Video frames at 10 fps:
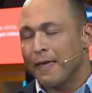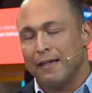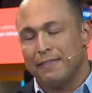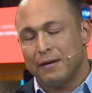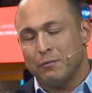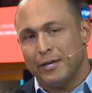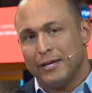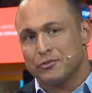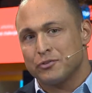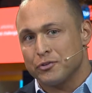And then we
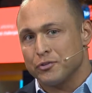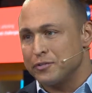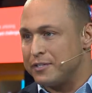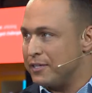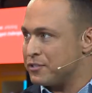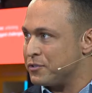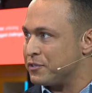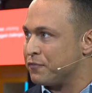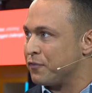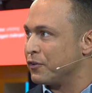introduced the
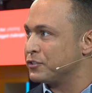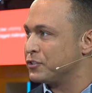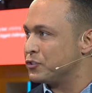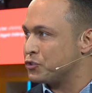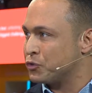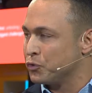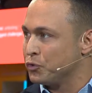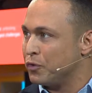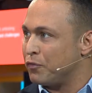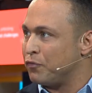industry's first
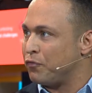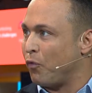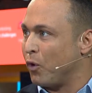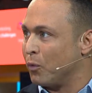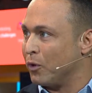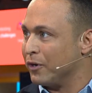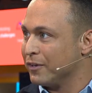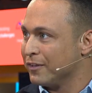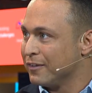true forward,